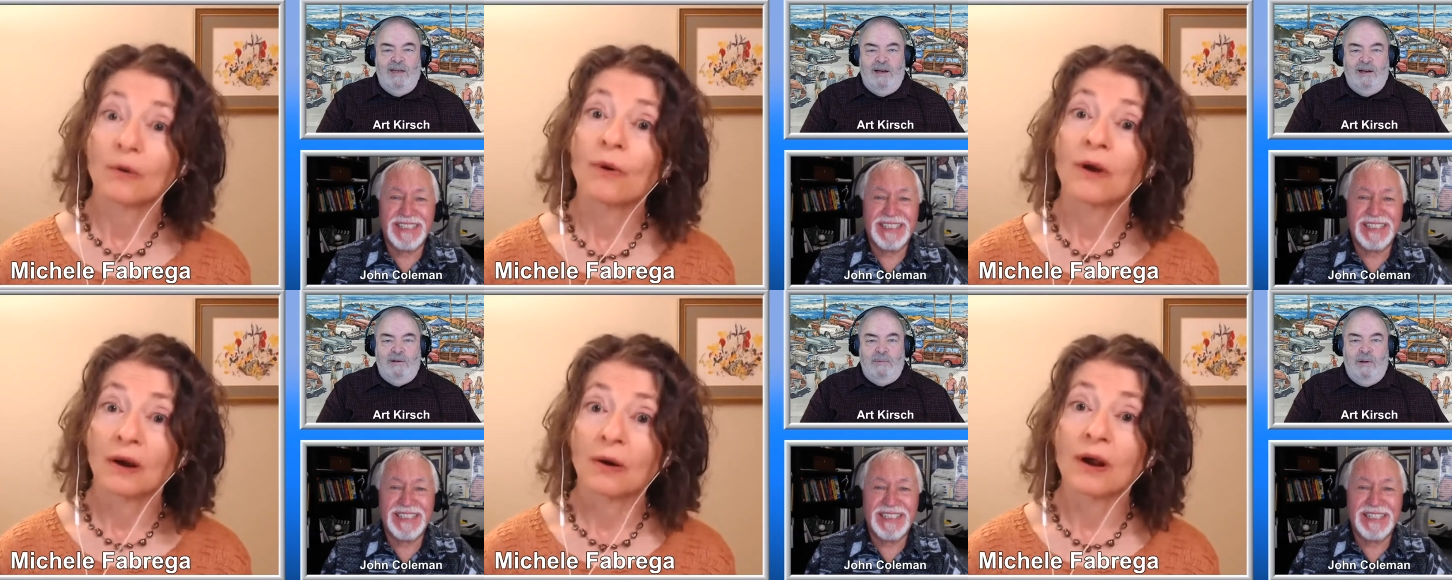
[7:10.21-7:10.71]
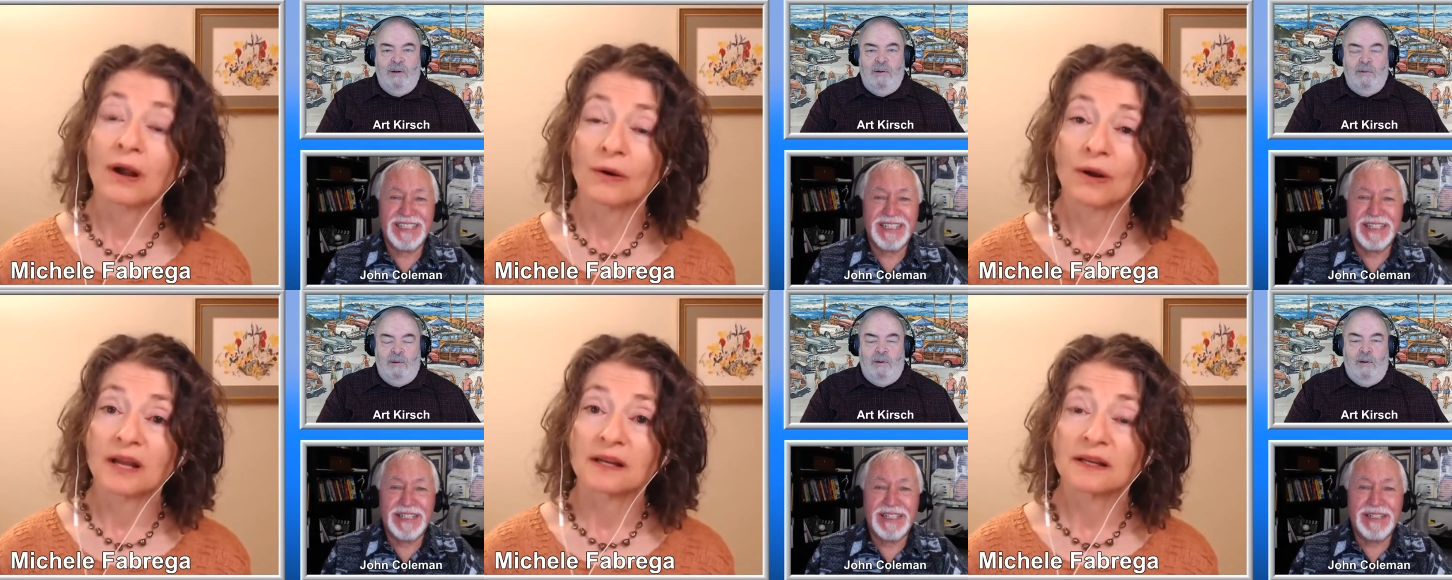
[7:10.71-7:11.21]

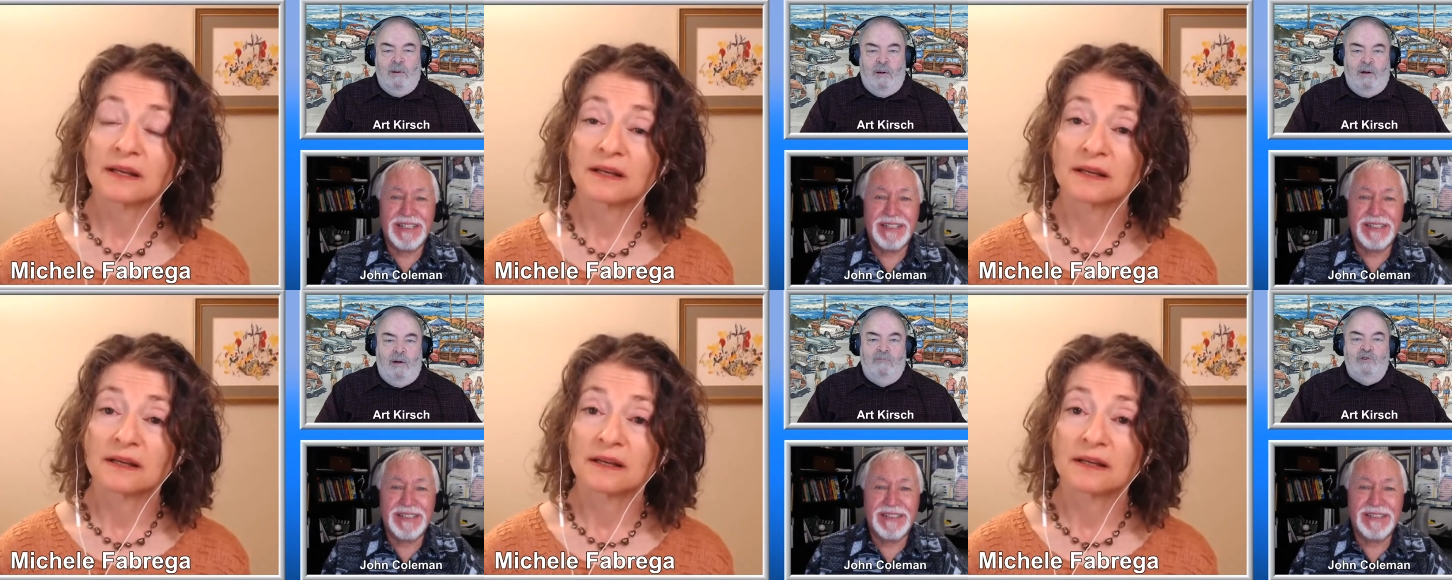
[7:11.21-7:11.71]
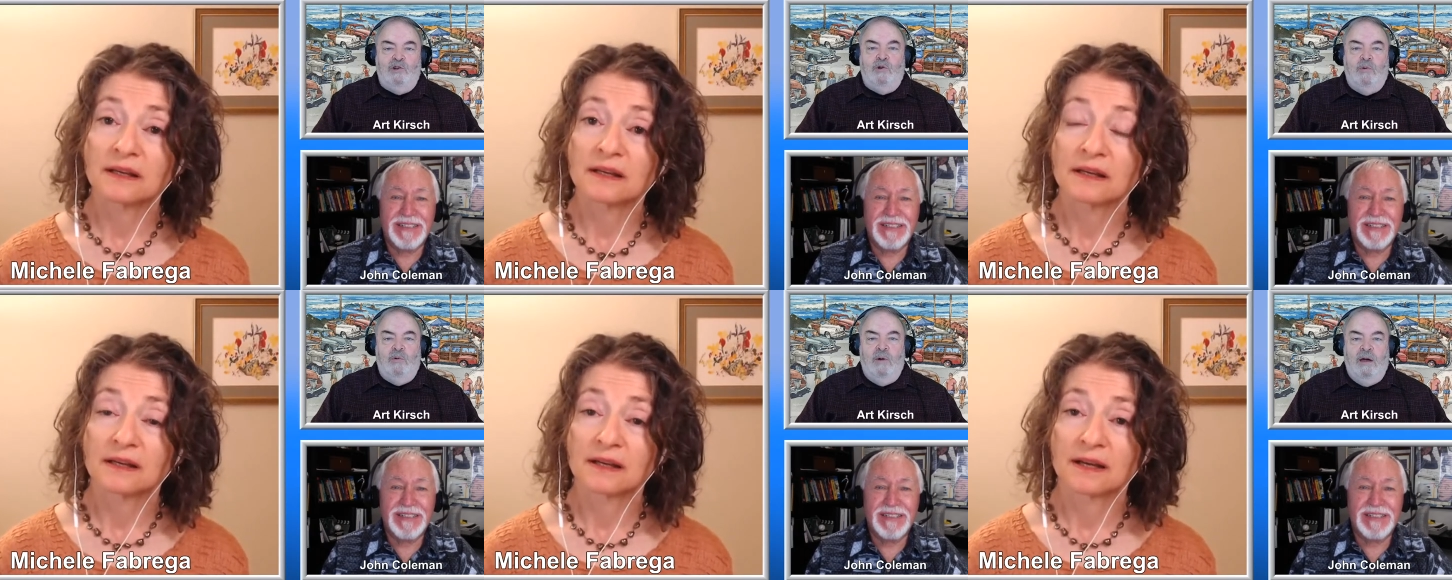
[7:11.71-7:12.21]
Speaker 1: to